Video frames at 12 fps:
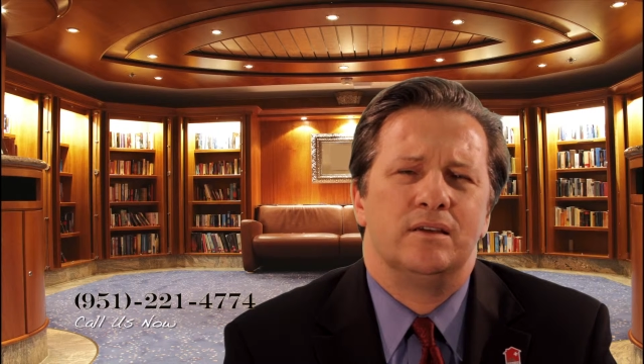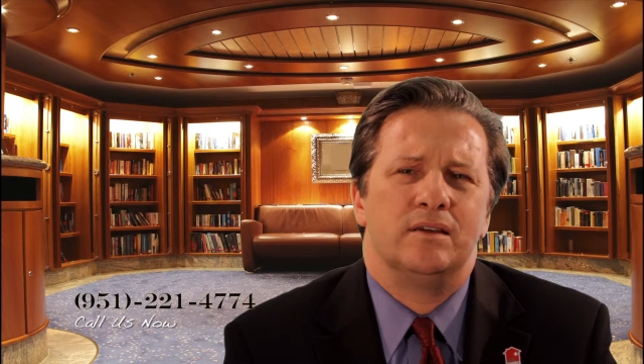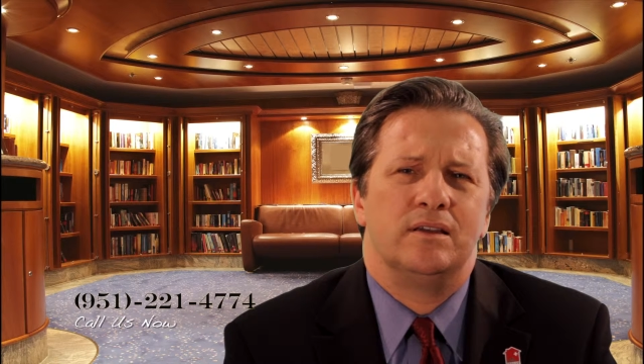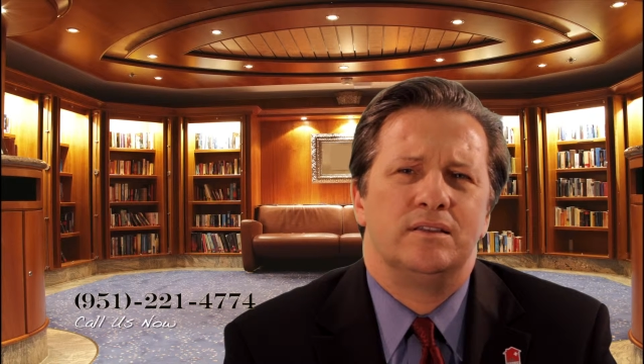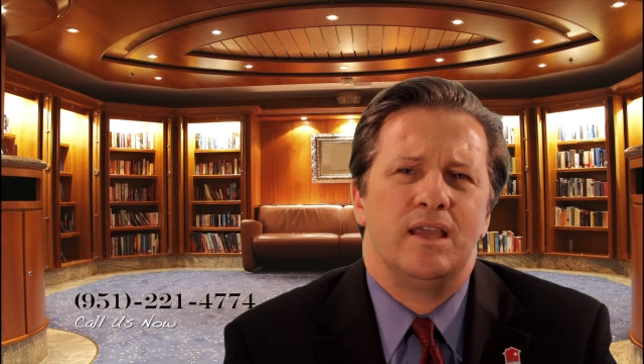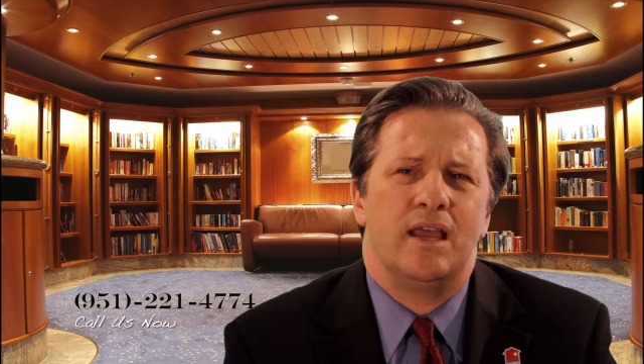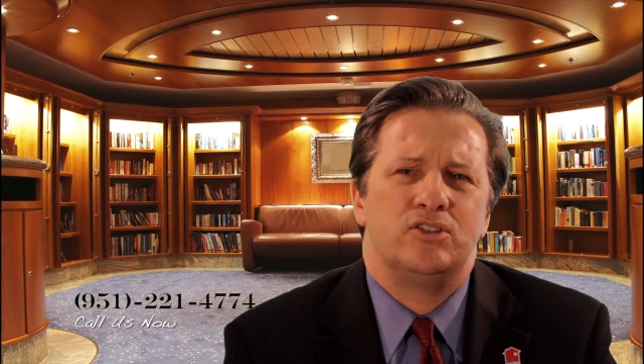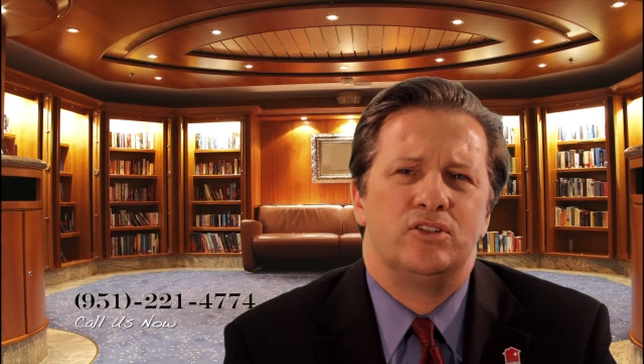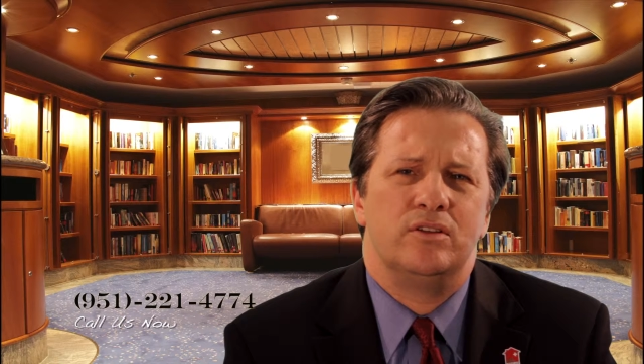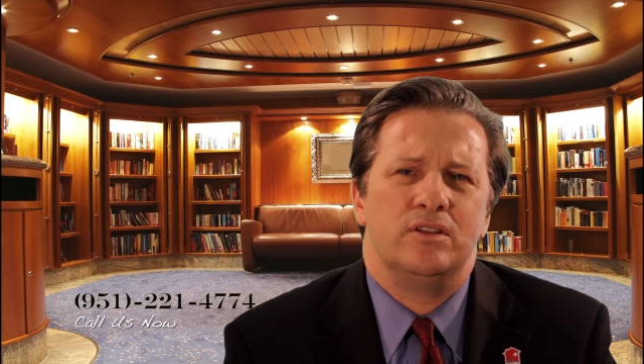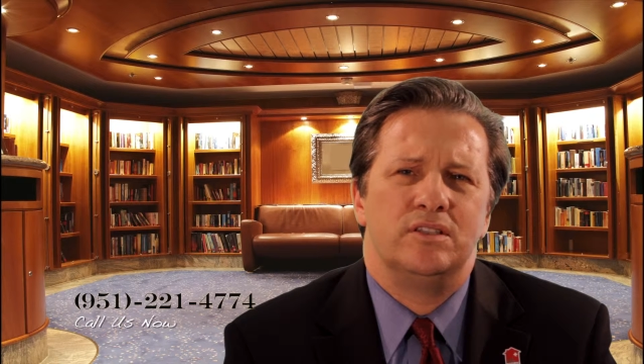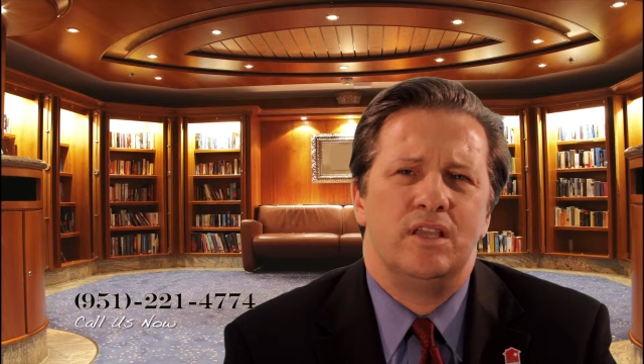attached
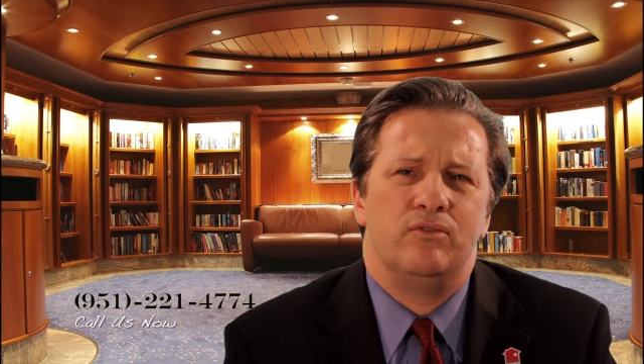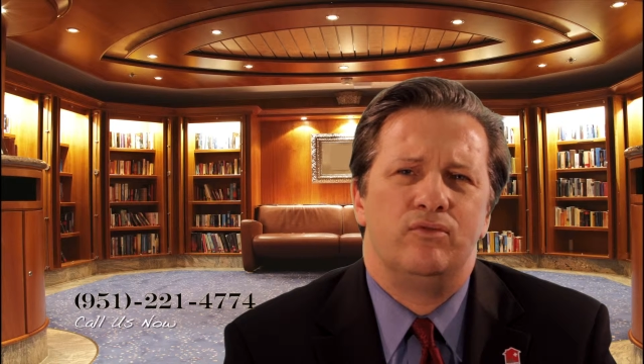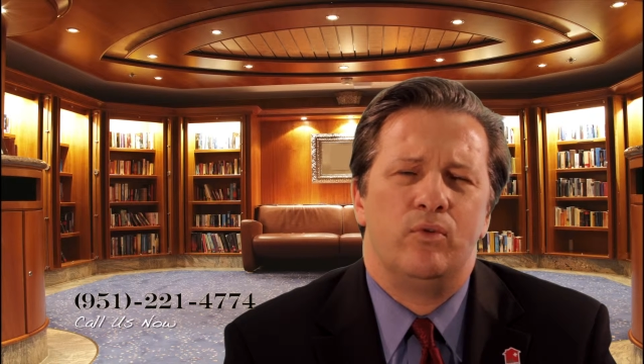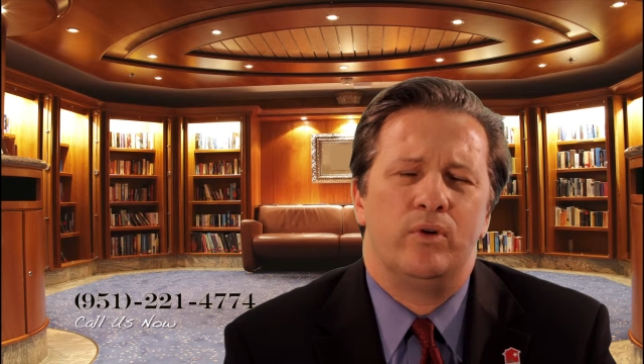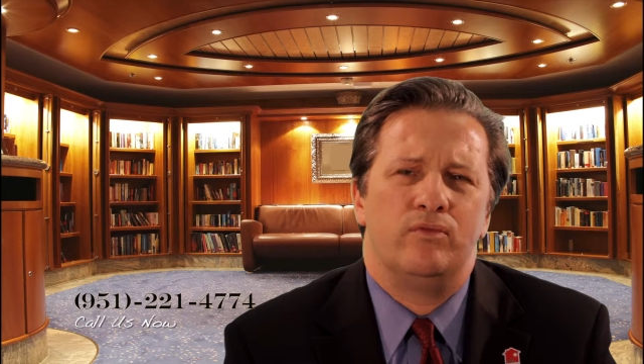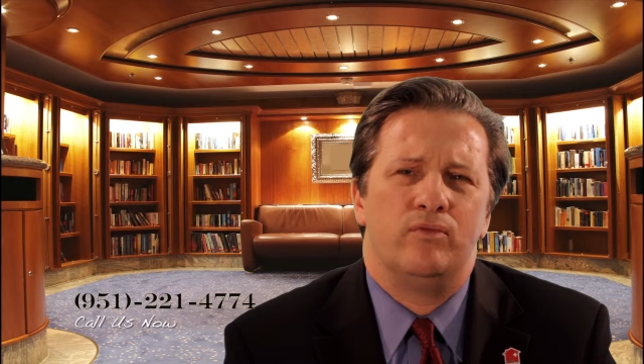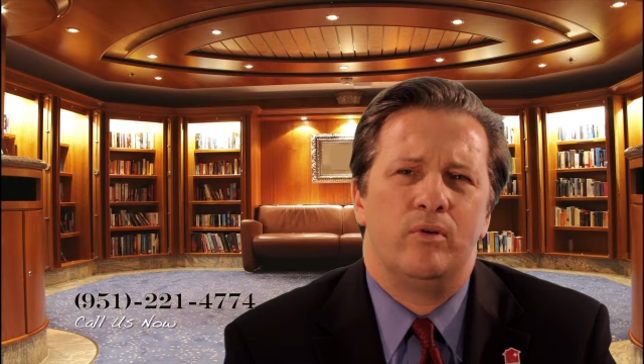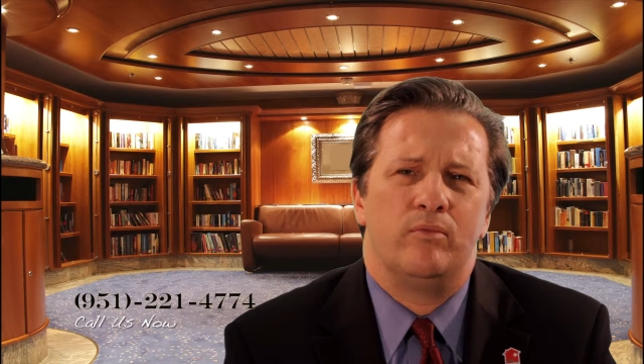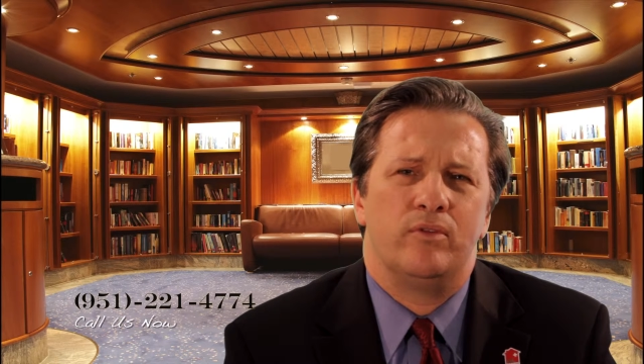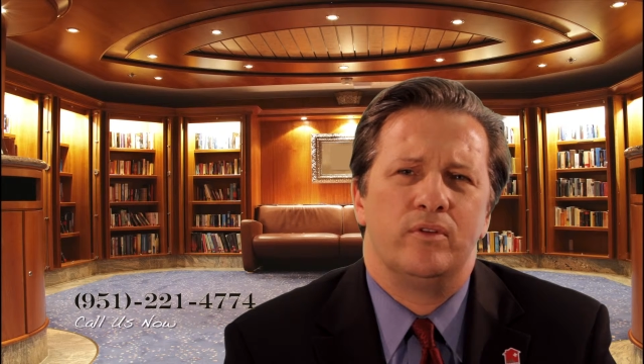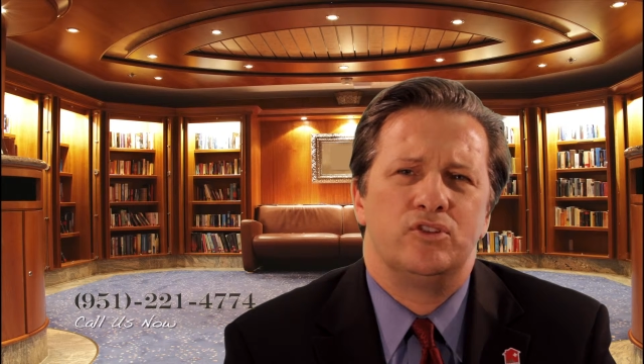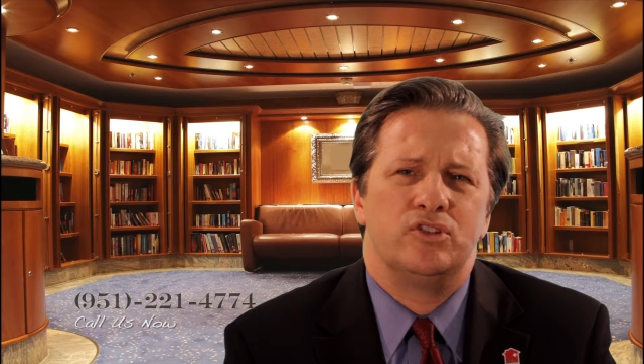to the 1040 form
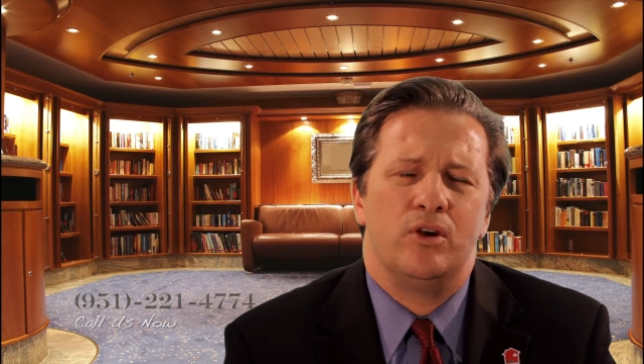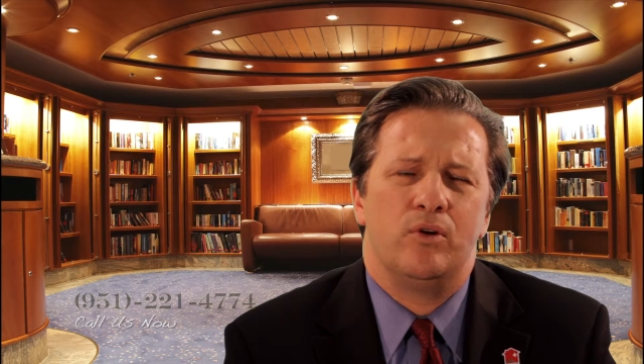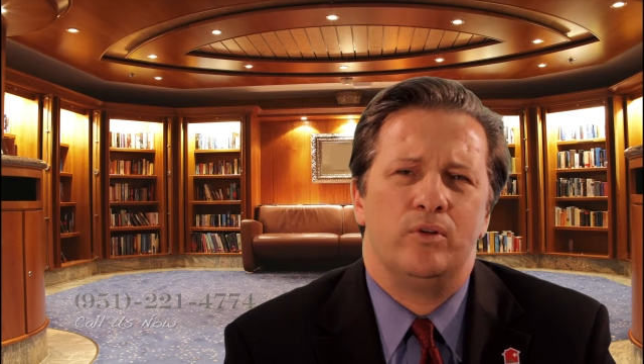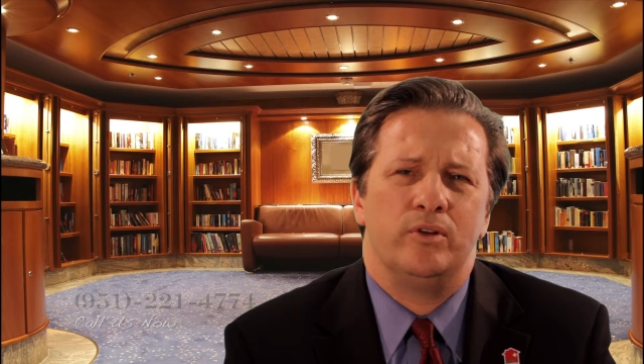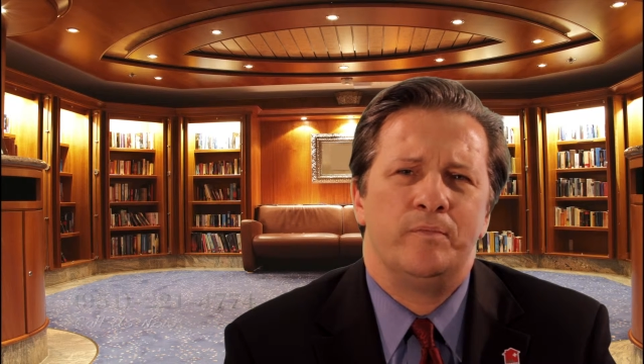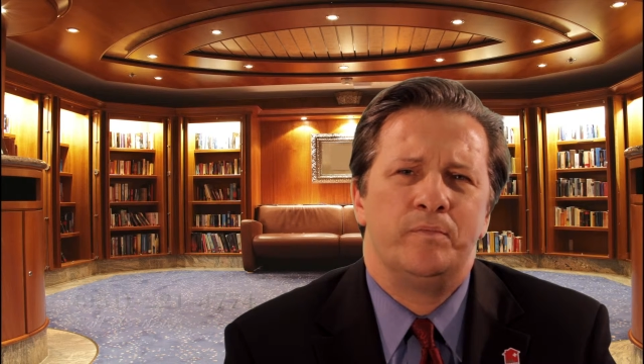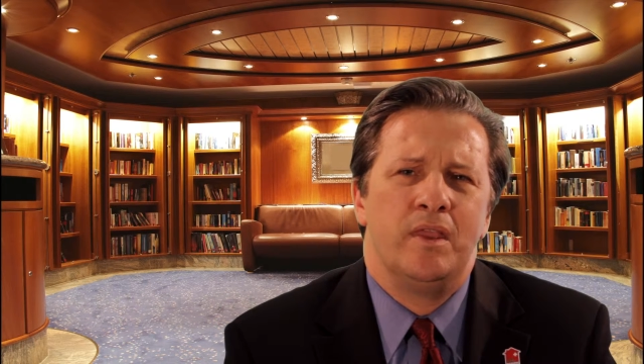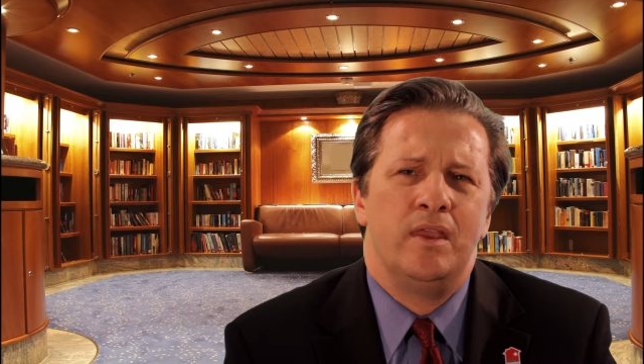for the shareholder.